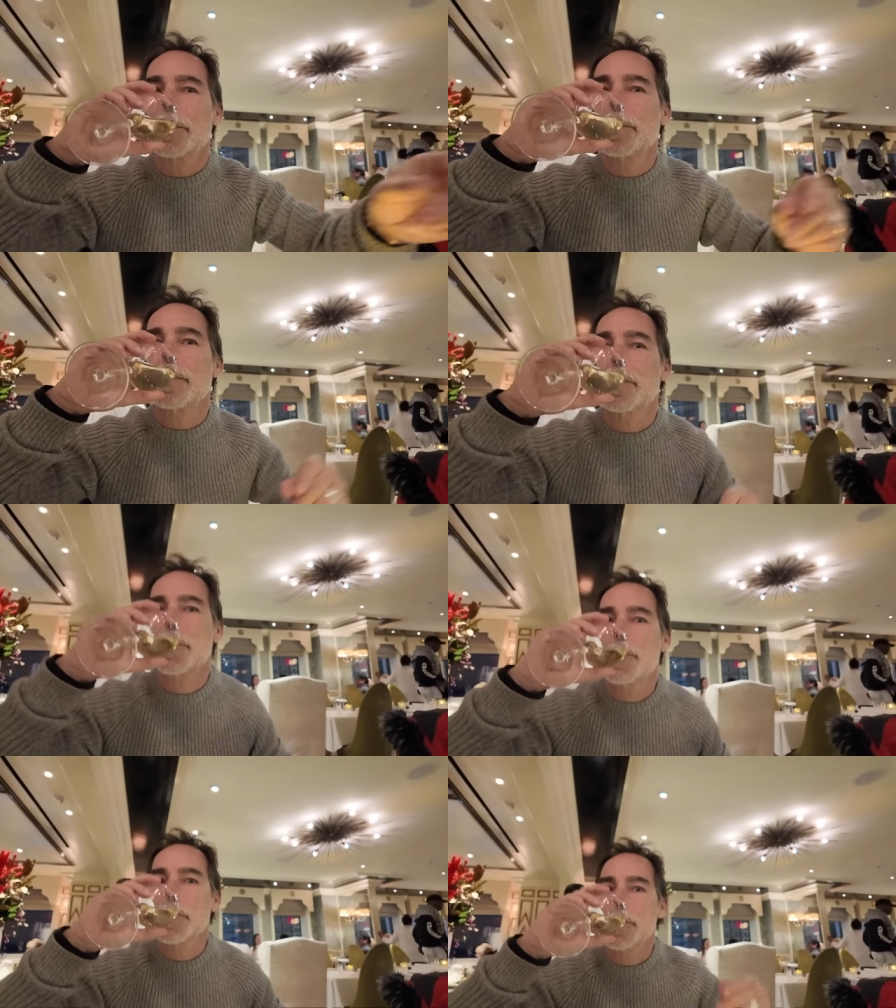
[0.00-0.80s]

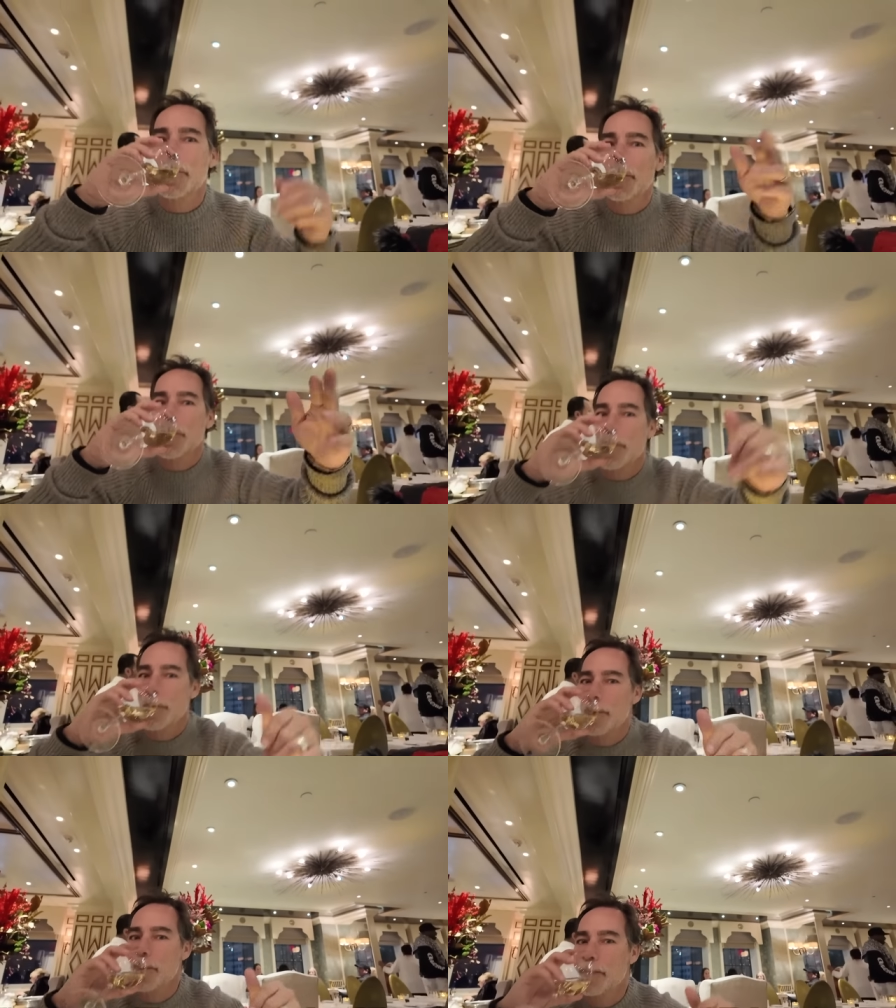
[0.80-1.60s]
Cool. Okay. And
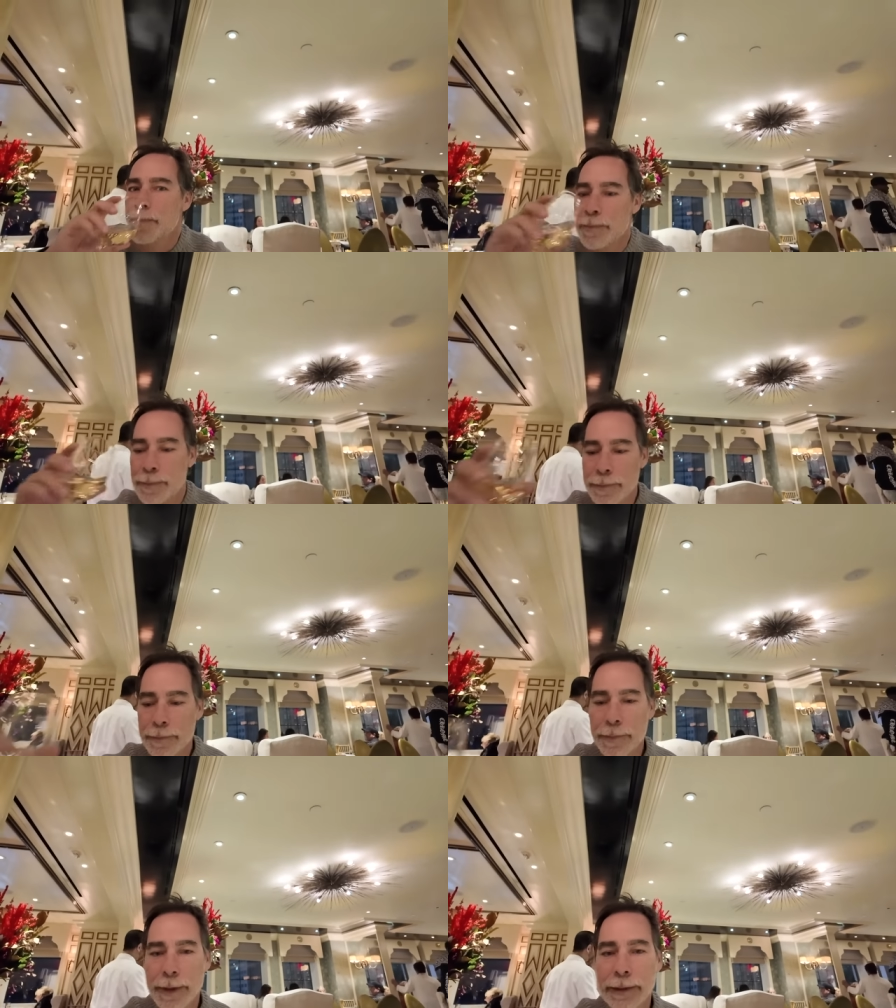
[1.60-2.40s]
how's the drink?
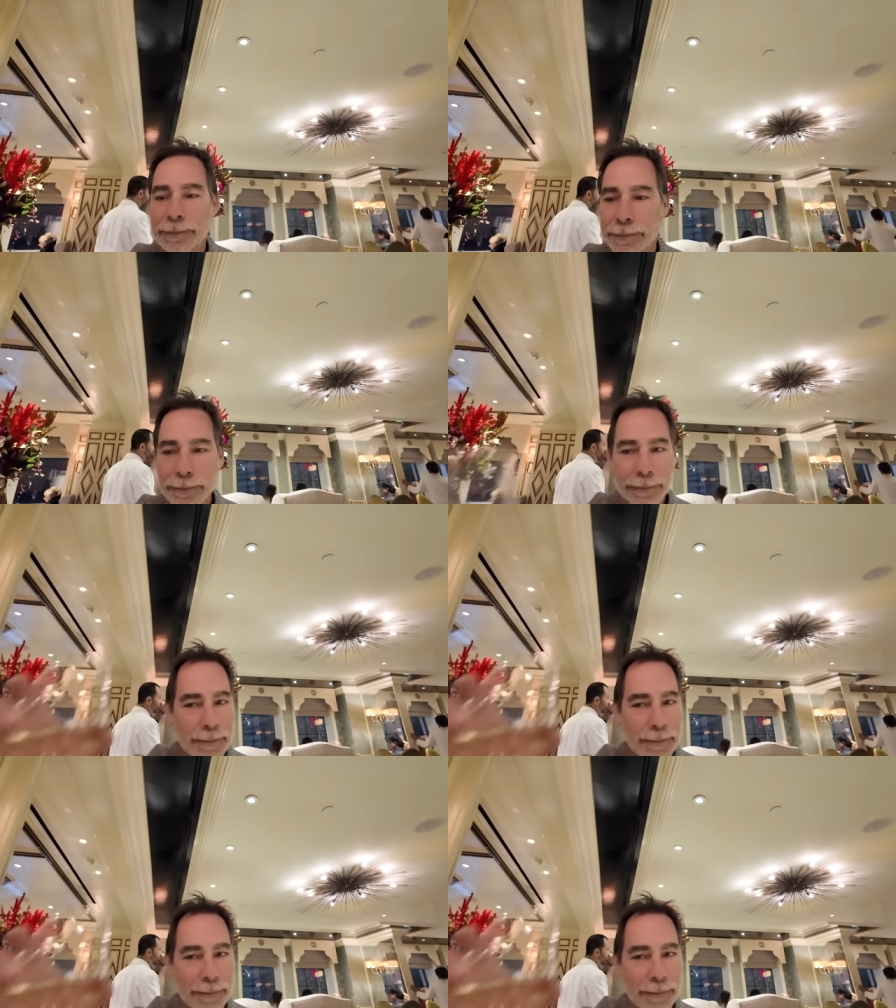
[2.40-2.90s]
How's the drink?